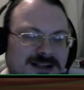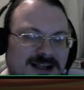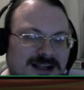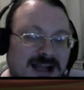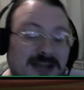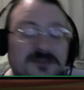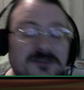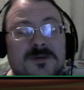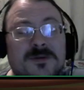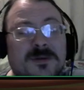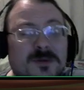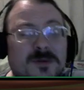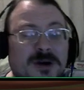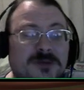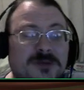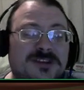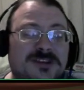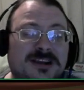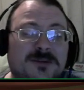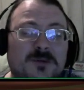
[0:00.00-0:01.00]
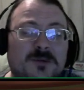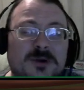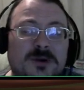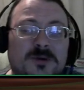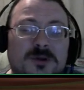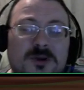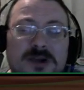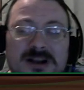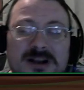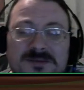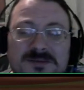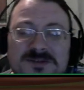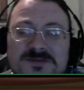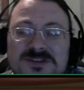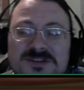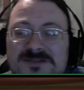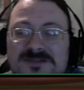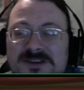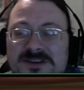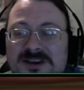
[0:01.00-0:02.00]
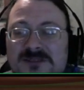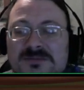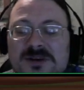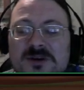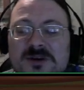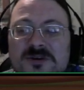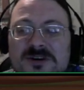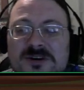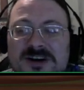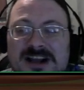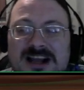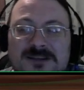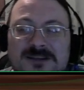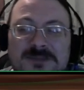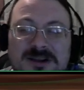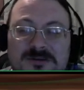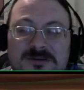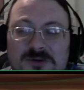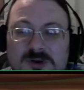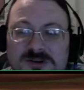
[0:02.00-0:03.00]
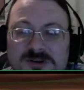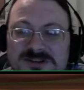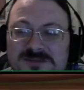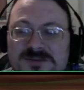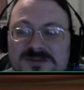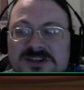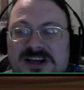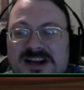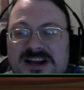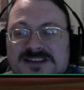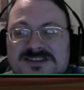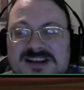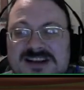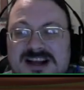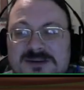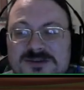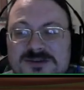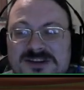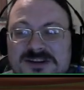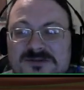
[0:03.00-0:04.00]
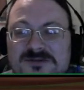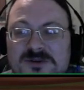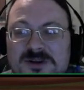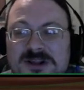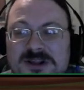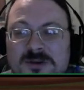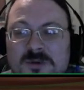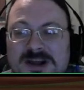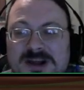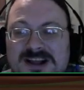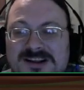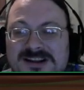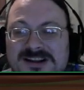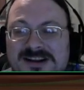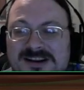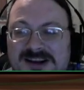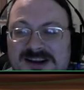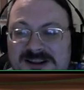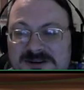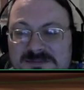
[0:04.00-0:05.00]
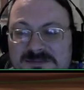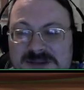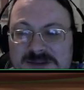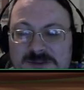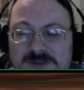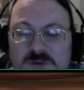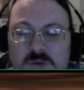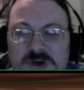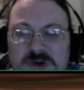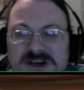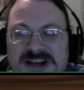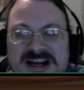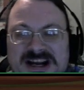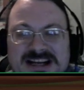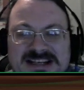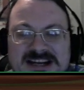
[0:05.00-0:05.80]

I do remember I was like, we were looking up some stuff on the computer and had me roll some checks, and I was like rolling well, and other people were not.